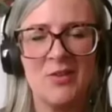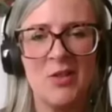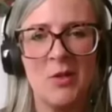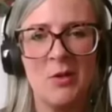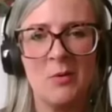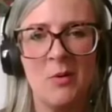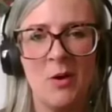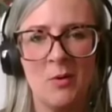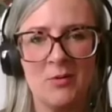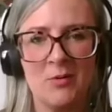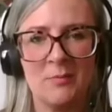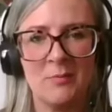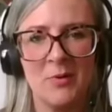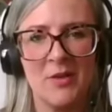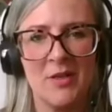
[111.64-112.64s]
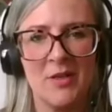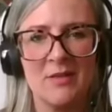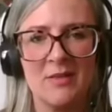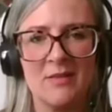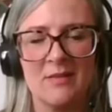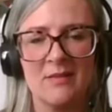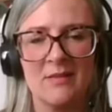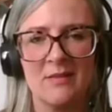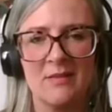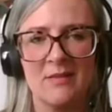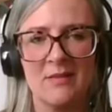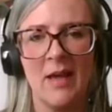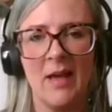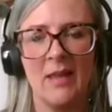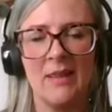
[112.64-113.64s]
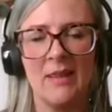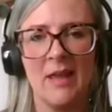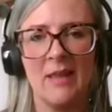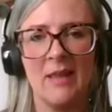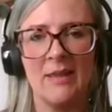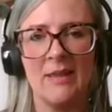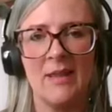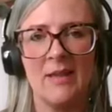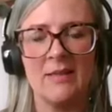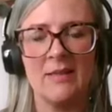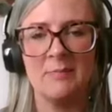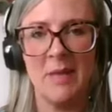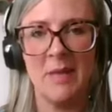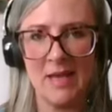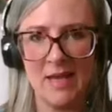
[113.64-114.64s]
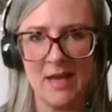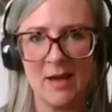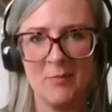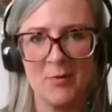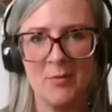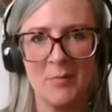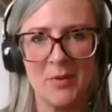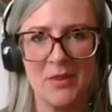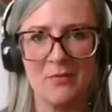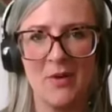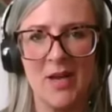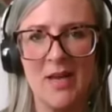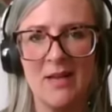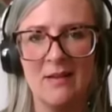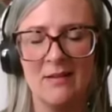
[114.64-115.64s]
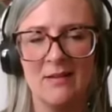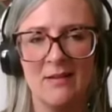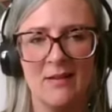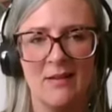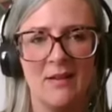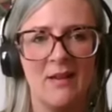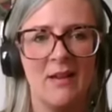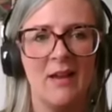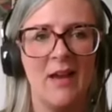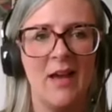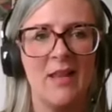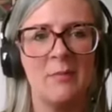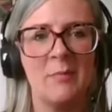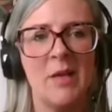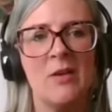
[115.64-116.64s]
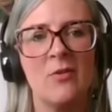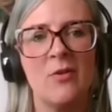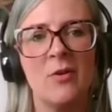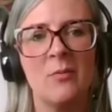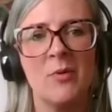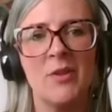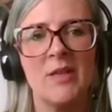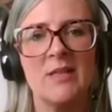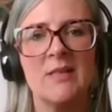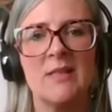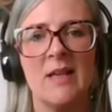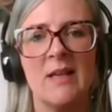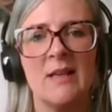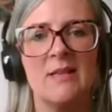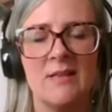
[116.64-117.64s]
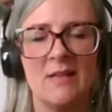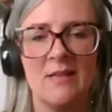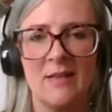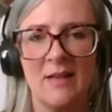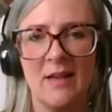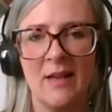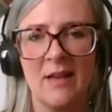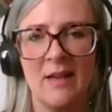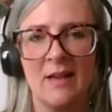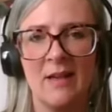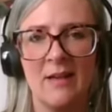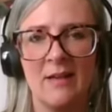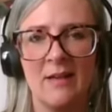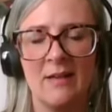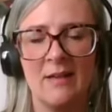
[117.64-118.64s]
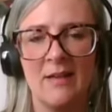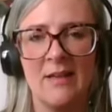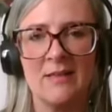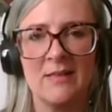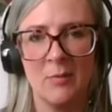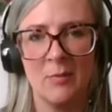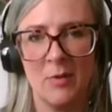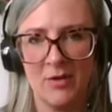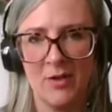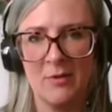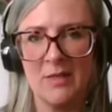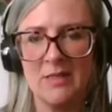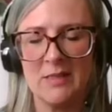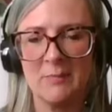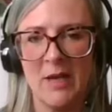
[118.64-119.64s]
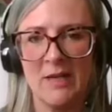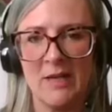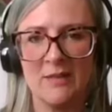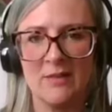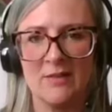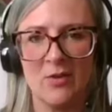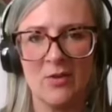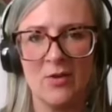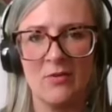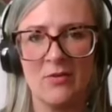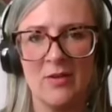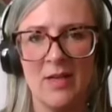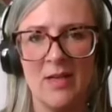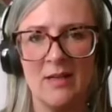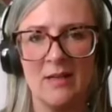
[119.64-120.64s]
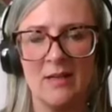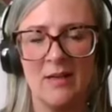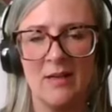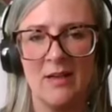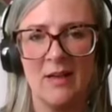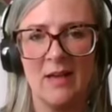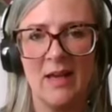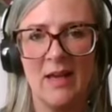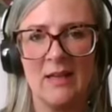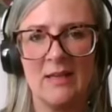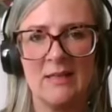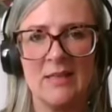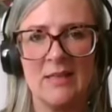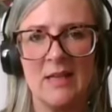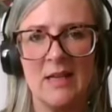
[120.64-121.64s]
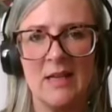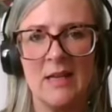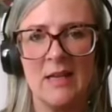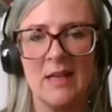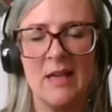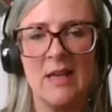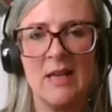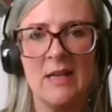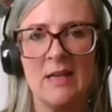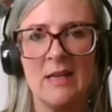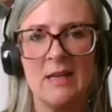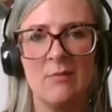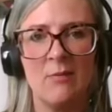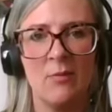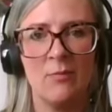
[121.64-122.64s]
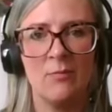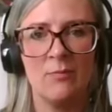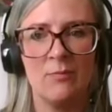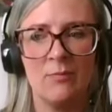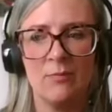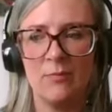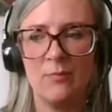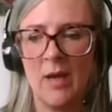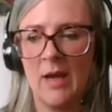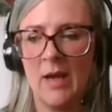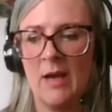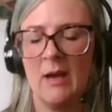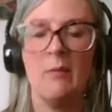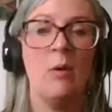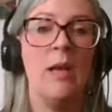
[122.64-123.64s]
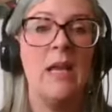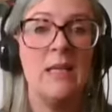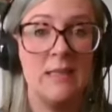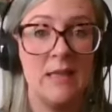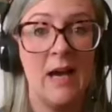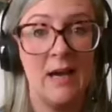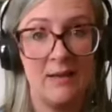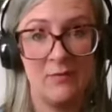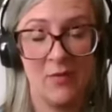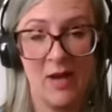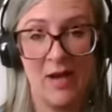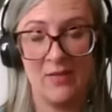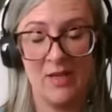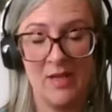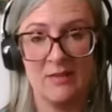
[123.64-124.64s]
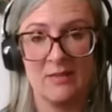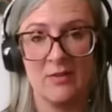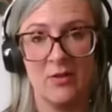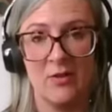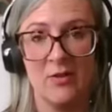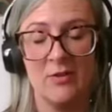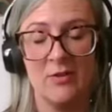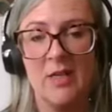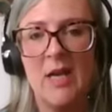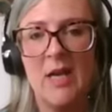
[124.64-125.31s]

two older brothers, and then there's me. I'm number three, and then my younger brother Sid is the one who inspired the story, and he died 5 years ago.